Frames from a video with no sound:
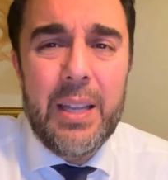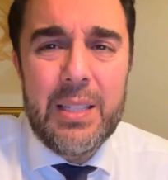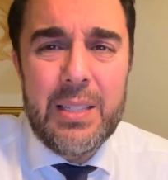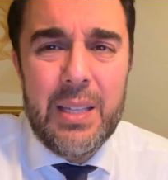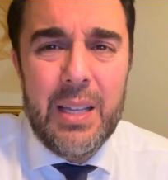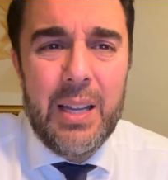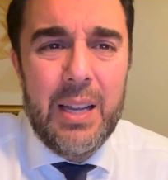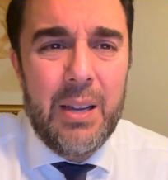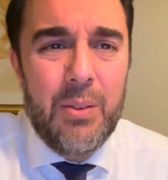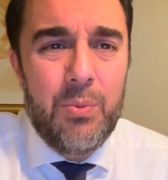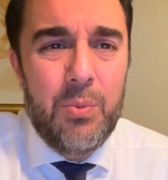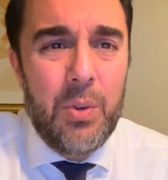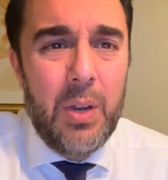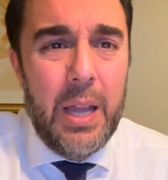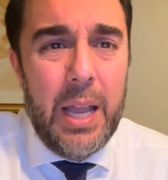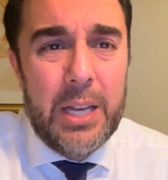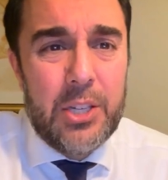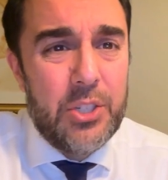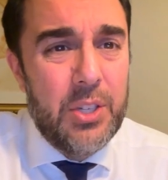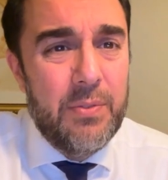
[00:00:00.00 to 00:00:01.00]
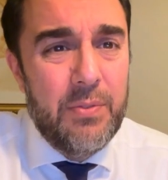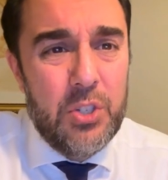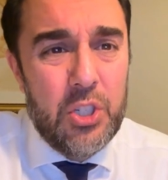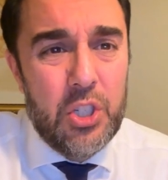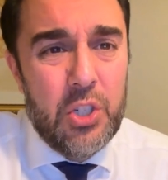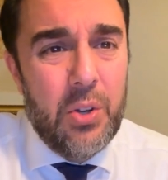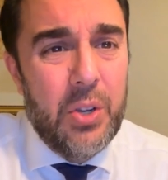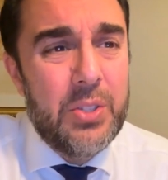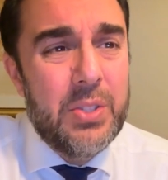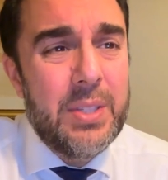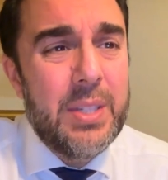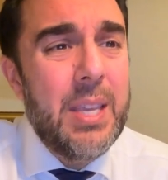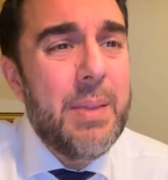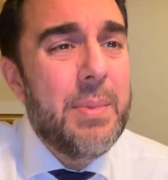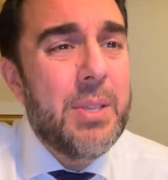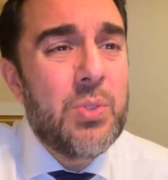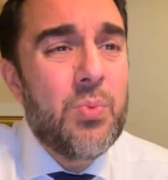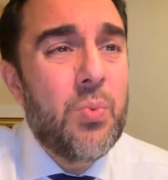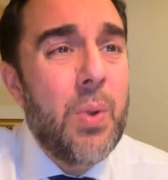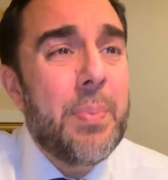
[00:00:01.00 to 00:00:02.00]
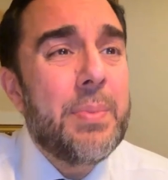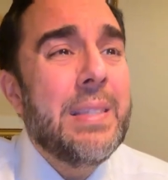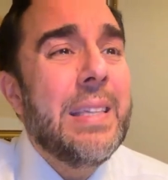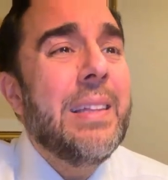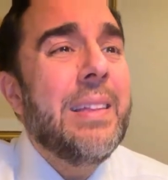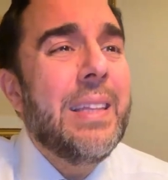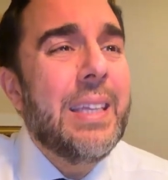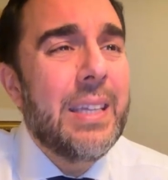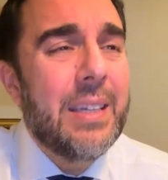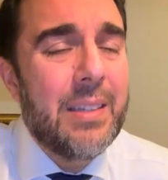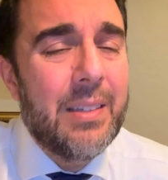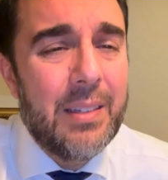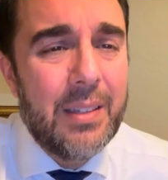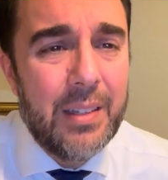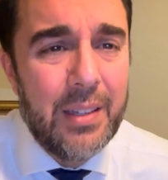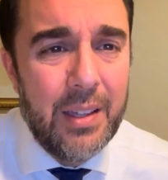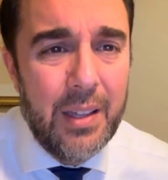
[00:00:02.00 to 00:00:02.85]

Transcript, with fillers: It's a, actually is reptilian,